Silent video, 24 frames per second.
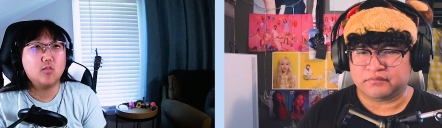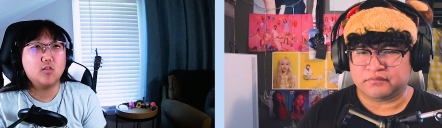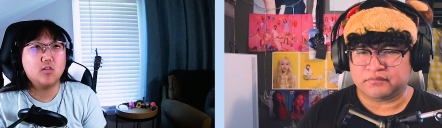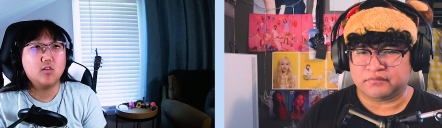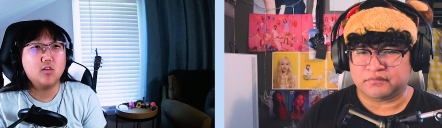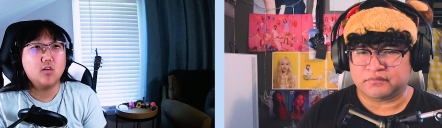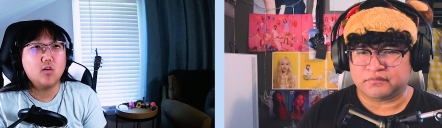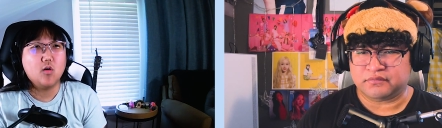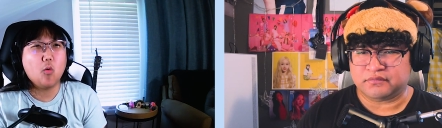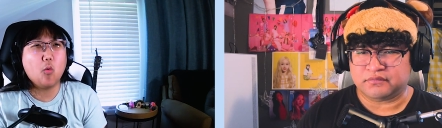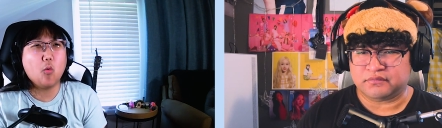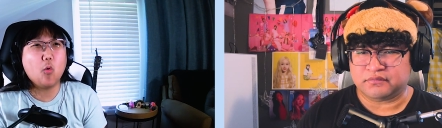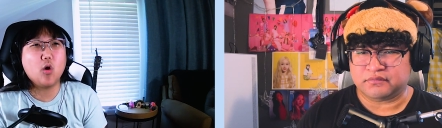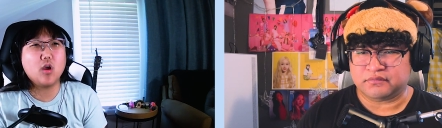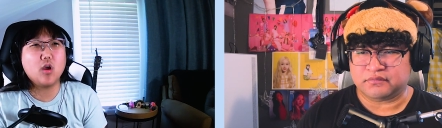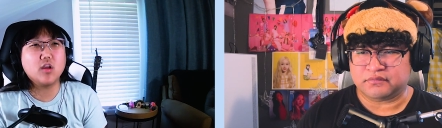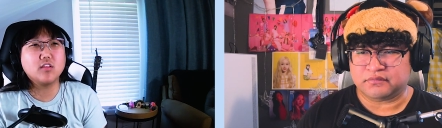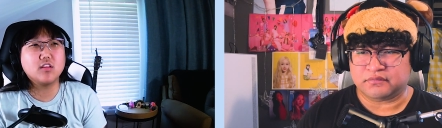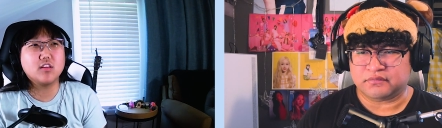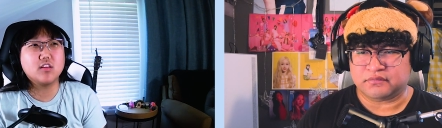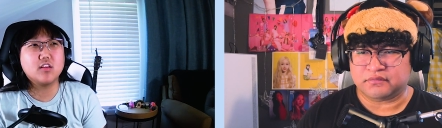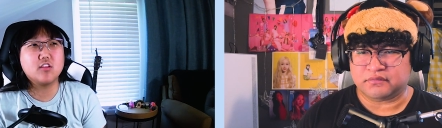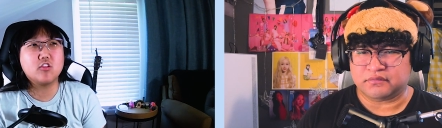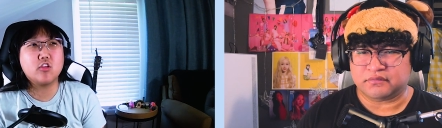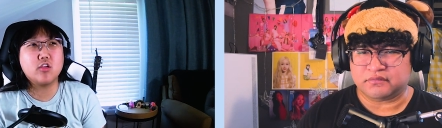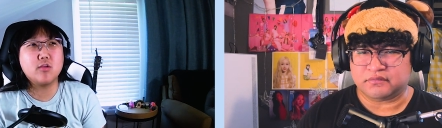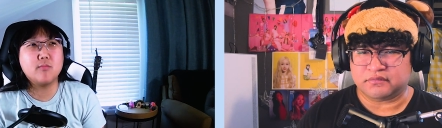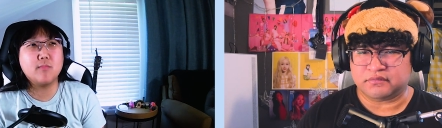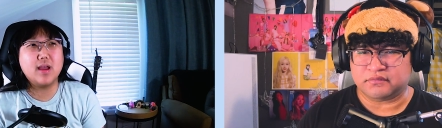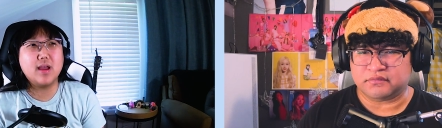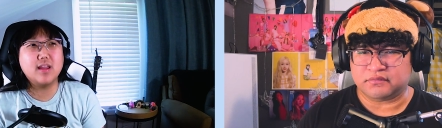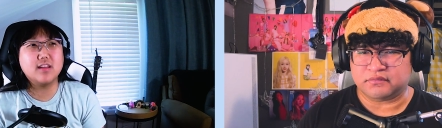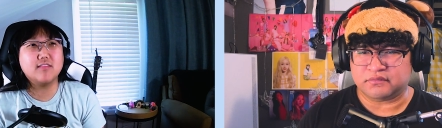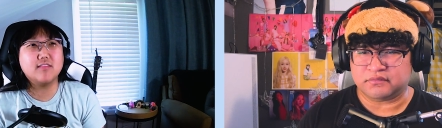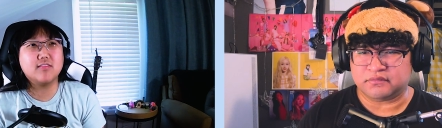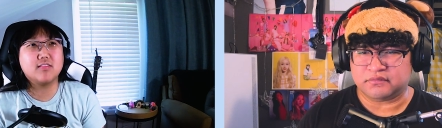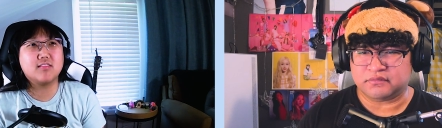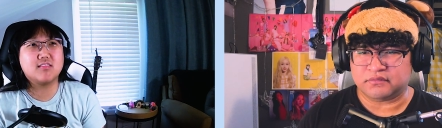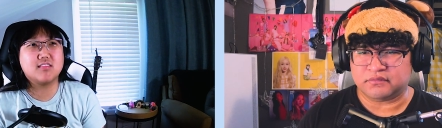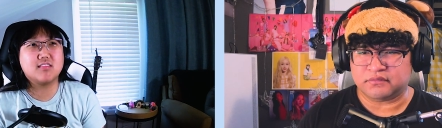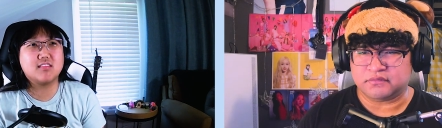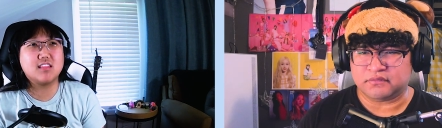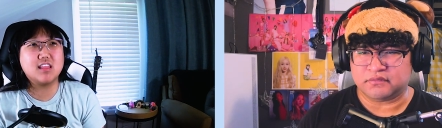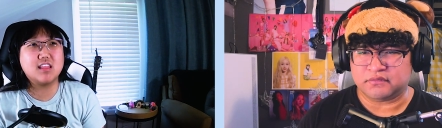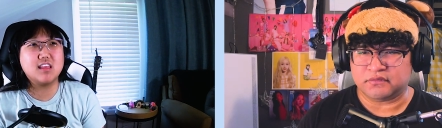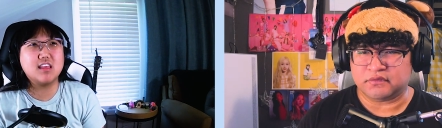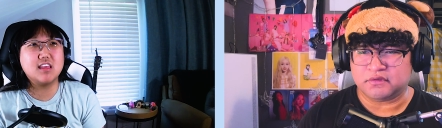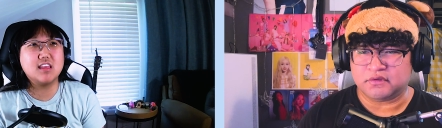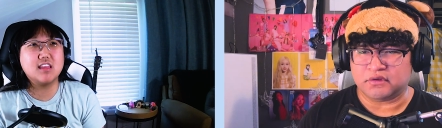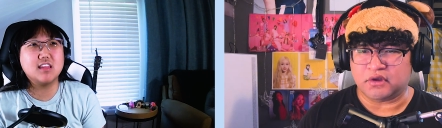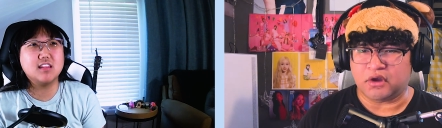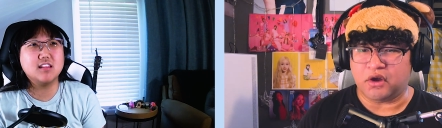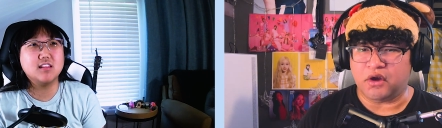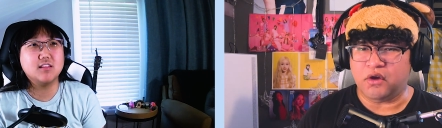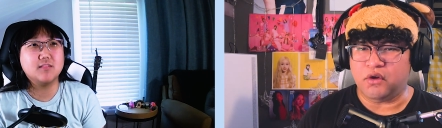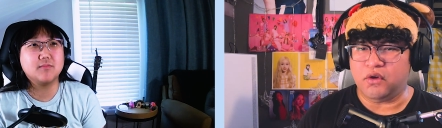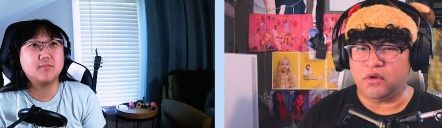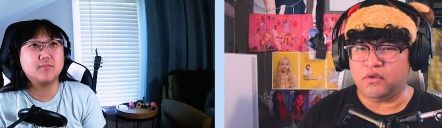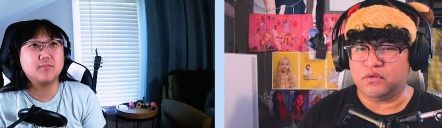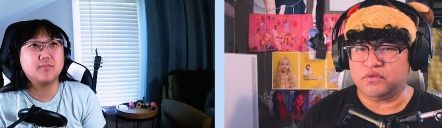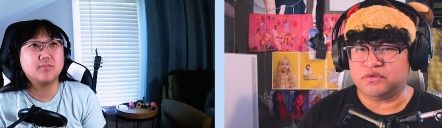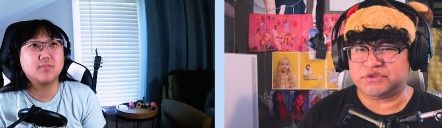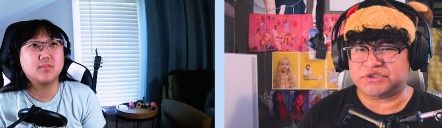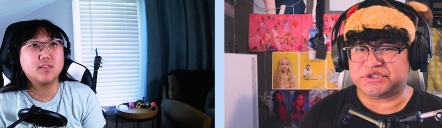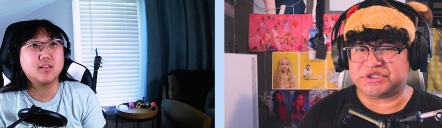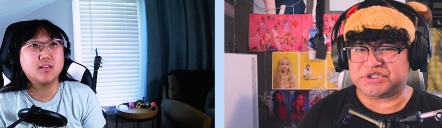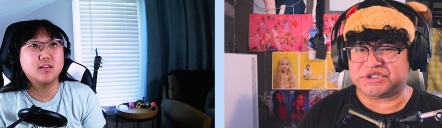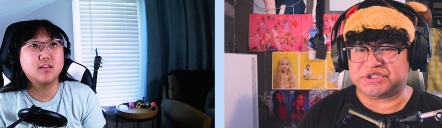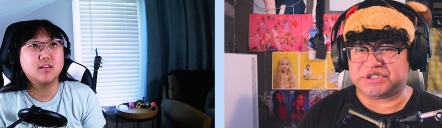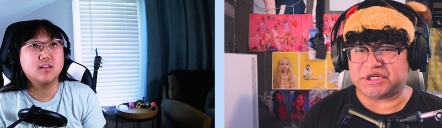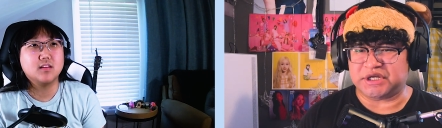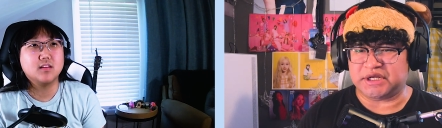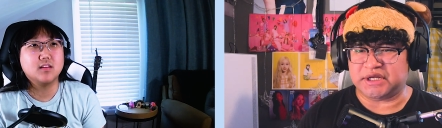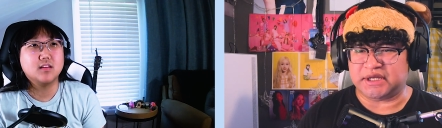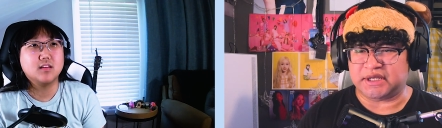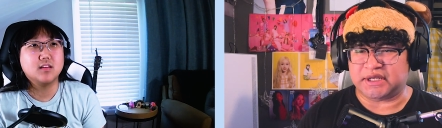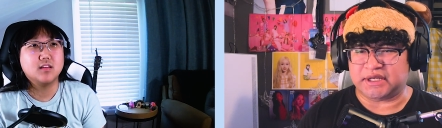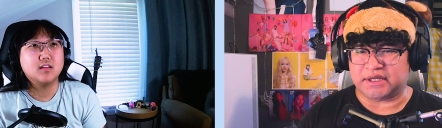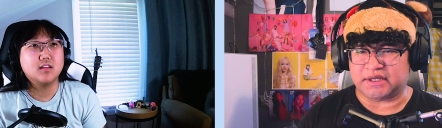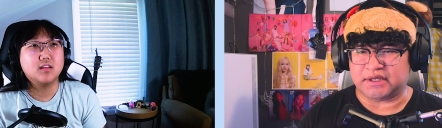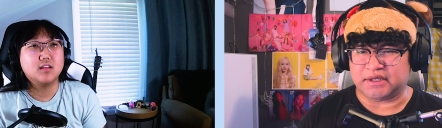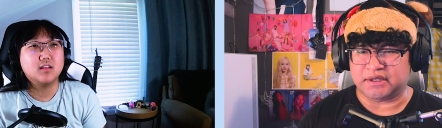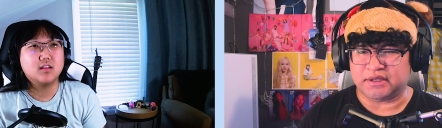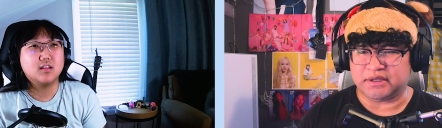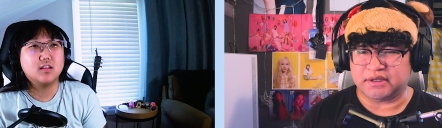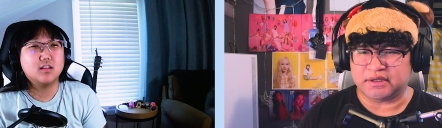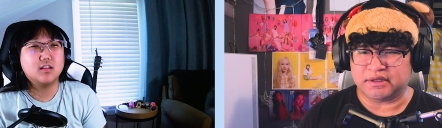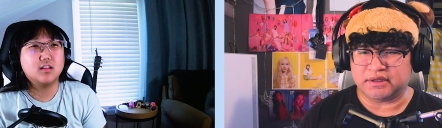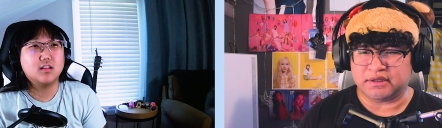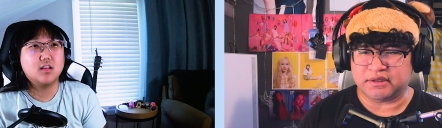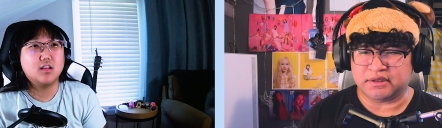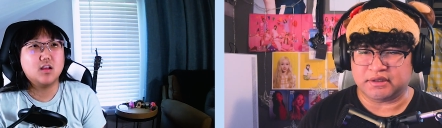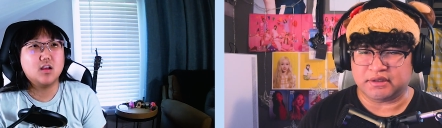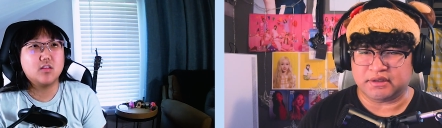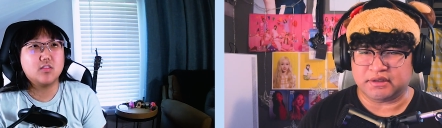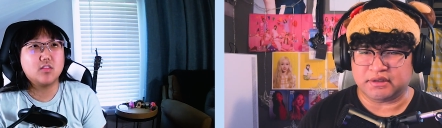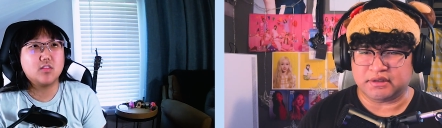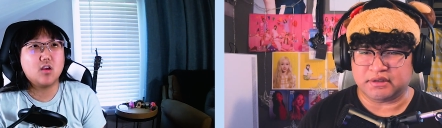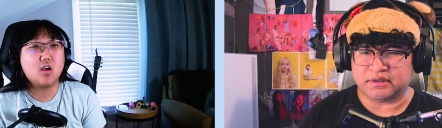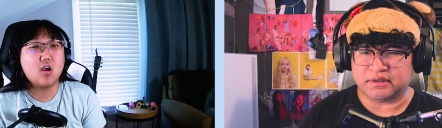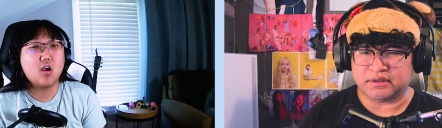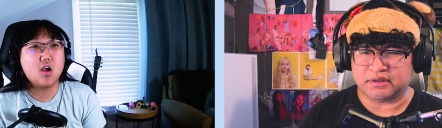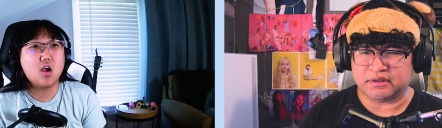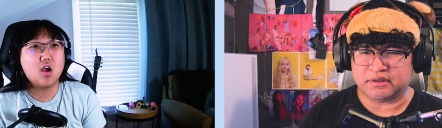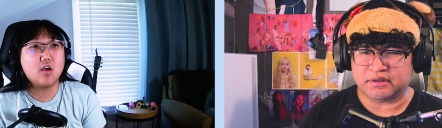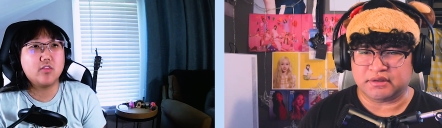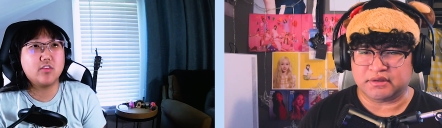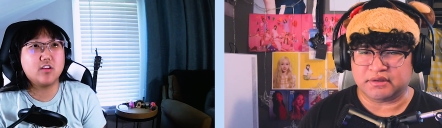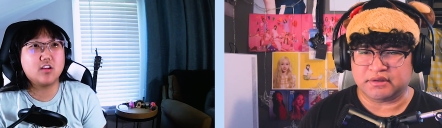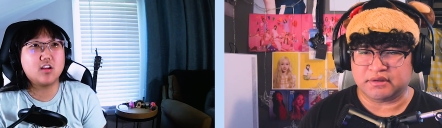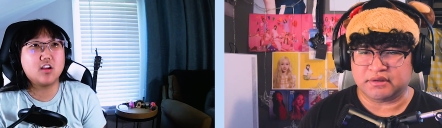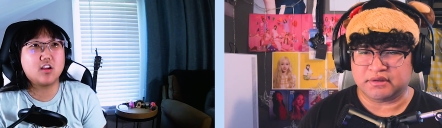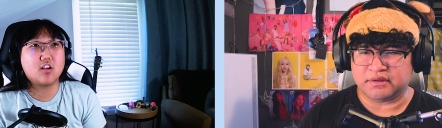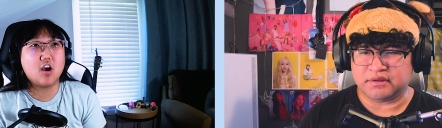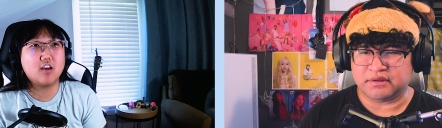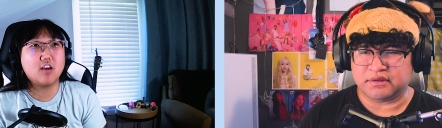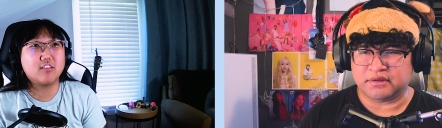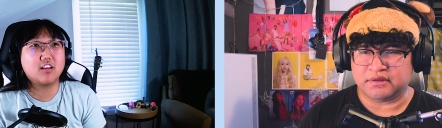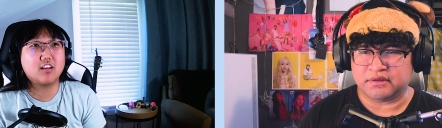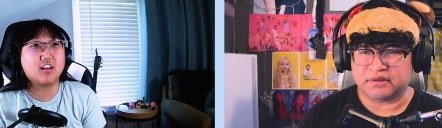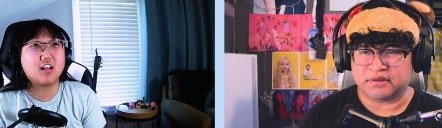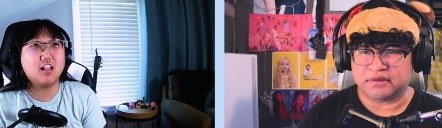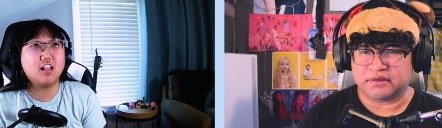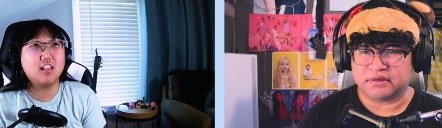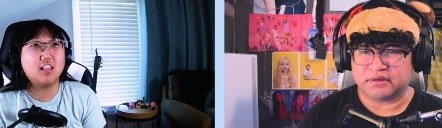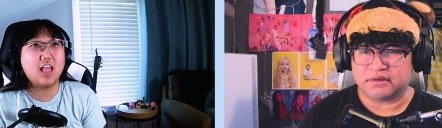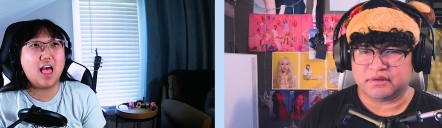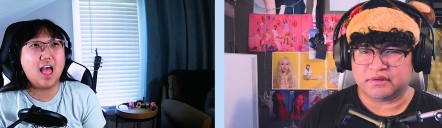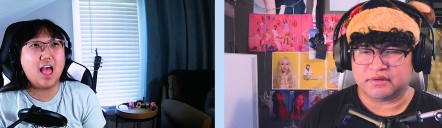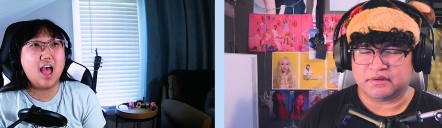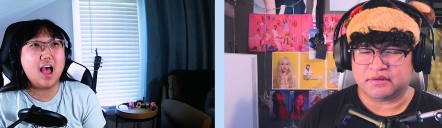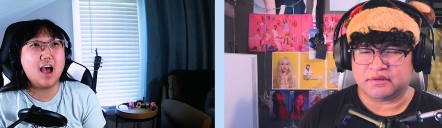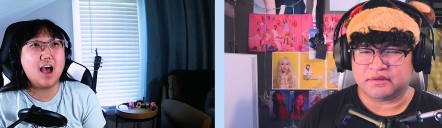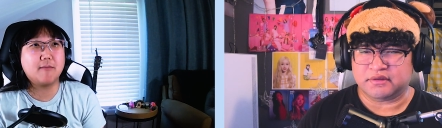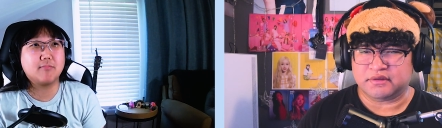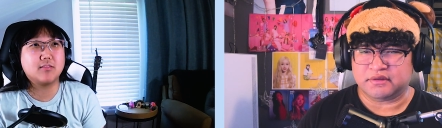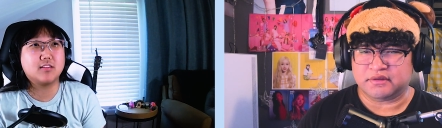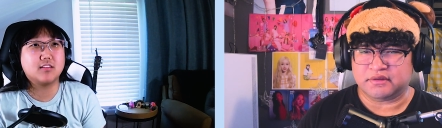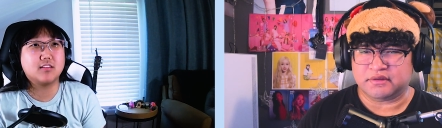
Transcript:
Speaker 1: Or she might have seen.
Speaker 2: Oh shit!
Speaker 1: They're gonna cause a collapse.